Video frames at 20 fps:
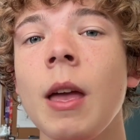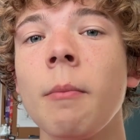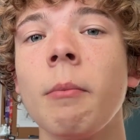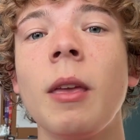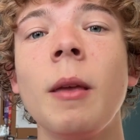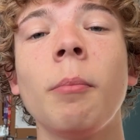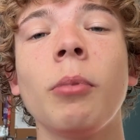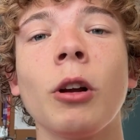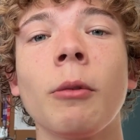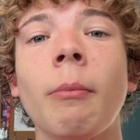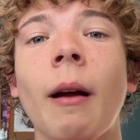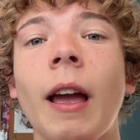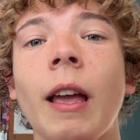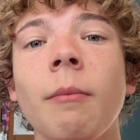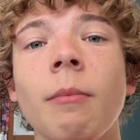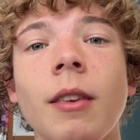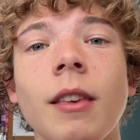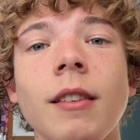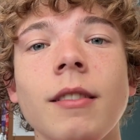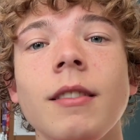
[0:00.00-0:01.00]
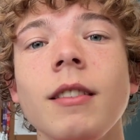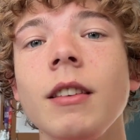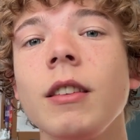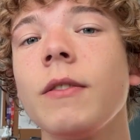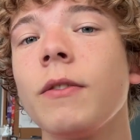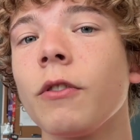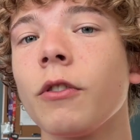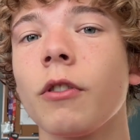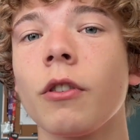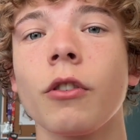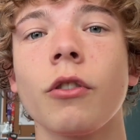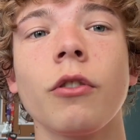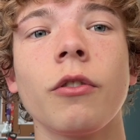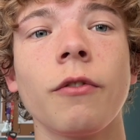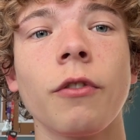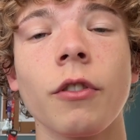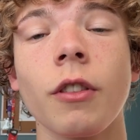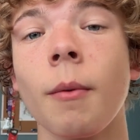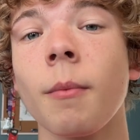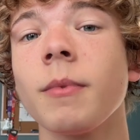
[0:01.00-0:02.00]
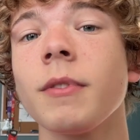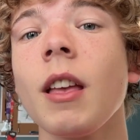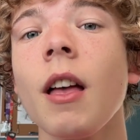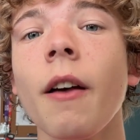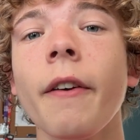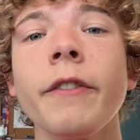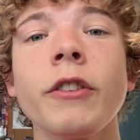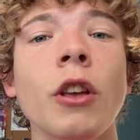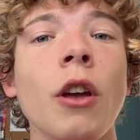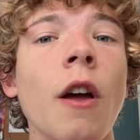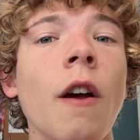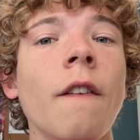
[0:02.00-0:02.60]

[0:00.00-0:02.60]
People are buying PCs for themselves,